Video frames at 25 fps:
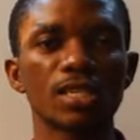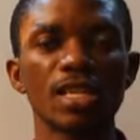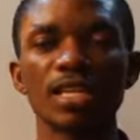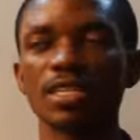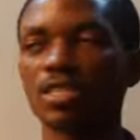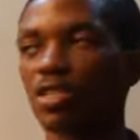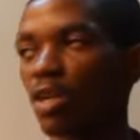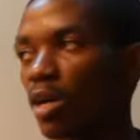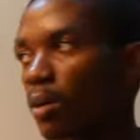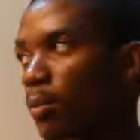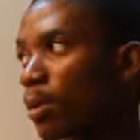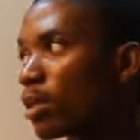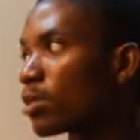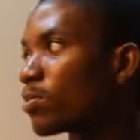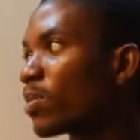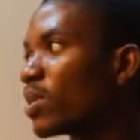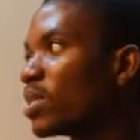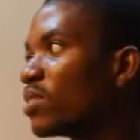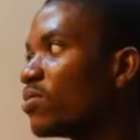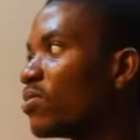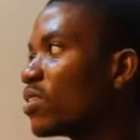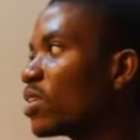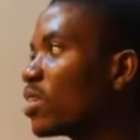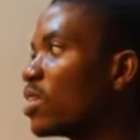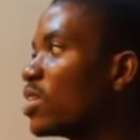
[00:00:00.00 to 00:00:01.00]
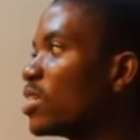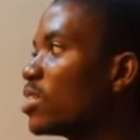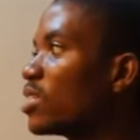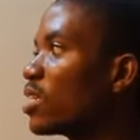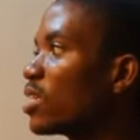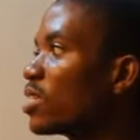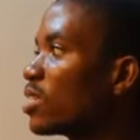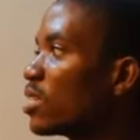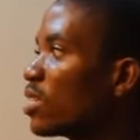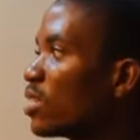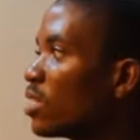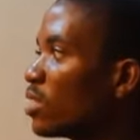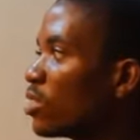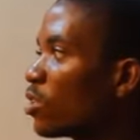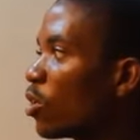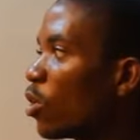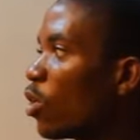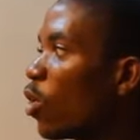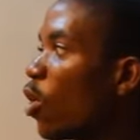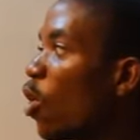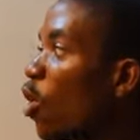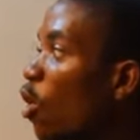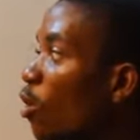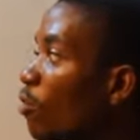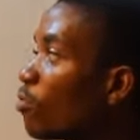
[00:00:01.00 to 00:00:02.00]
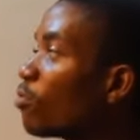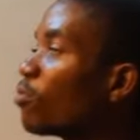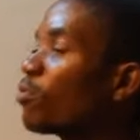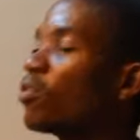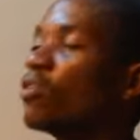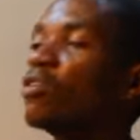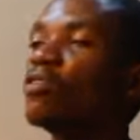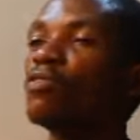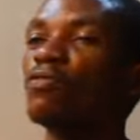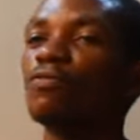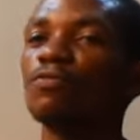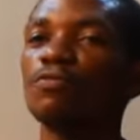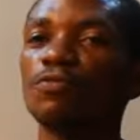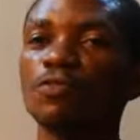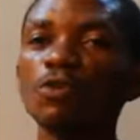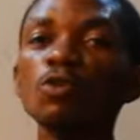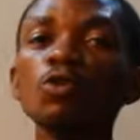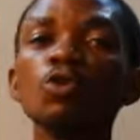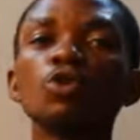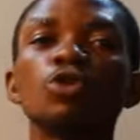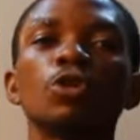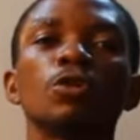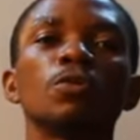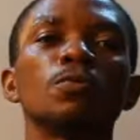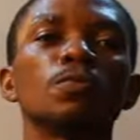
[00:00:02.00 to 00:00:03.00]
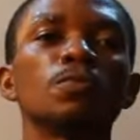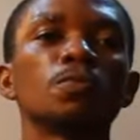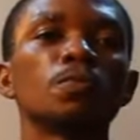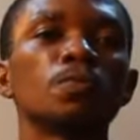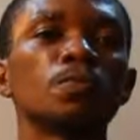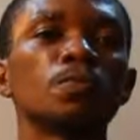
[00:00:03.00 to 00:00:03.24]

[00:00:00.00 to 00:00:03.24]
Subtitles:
let's talk about specific latent heat of fusion.